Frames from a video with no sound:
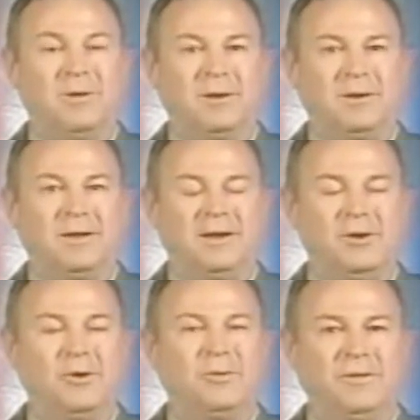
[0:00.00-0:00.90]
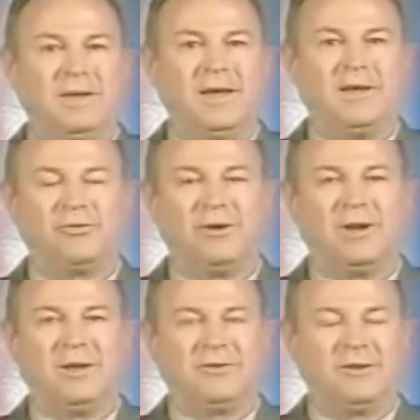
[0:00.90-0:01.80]
But I know that the
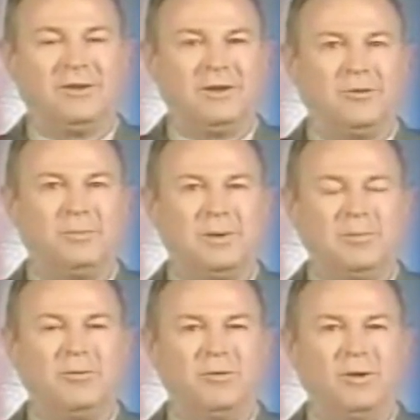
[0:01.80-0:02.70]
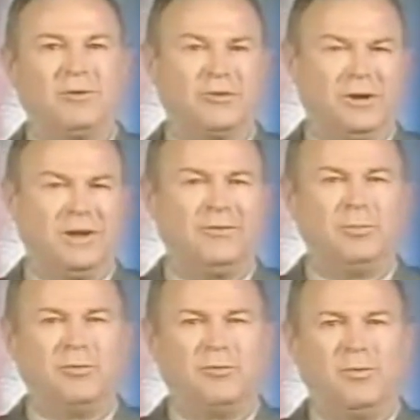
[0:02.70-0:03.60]
astronauts and the other people who've lost their lives
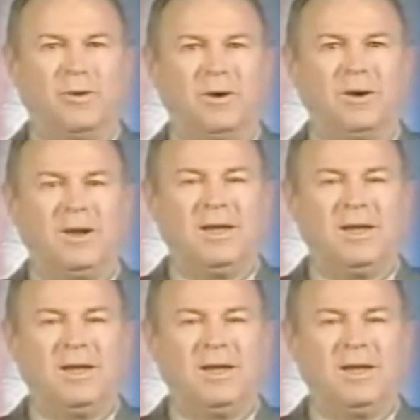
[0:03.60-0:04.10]
before